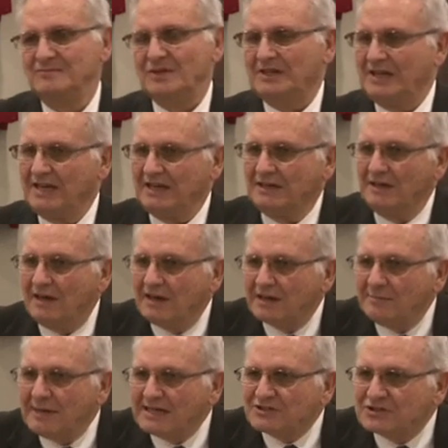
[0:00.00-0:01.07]
What kind of
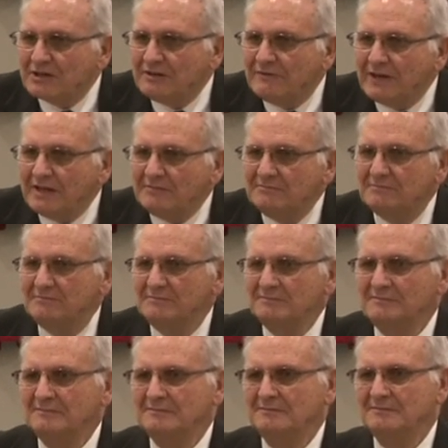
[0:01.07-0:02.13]
God am I serving?
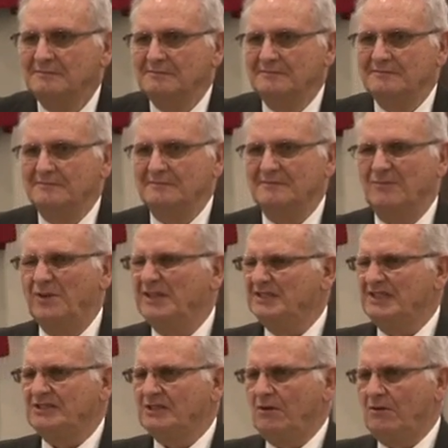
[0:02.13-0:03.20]
What
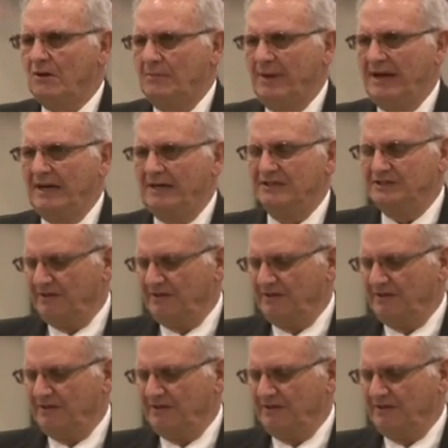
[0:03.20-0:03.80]
is this all about?